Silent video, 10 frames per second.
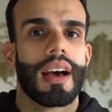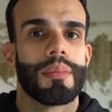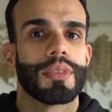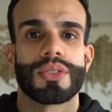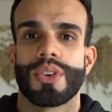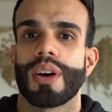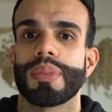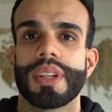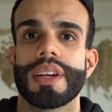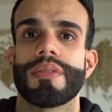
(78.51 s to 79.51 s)
I'm a strong
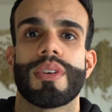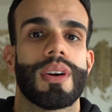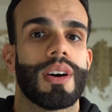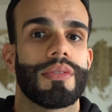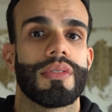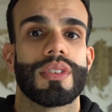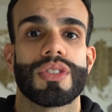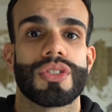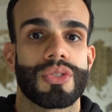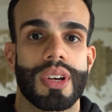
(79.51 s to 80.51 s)
believer of
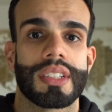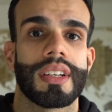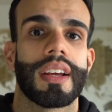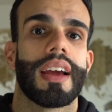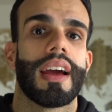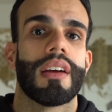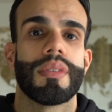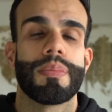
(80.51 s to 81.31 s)
stretching every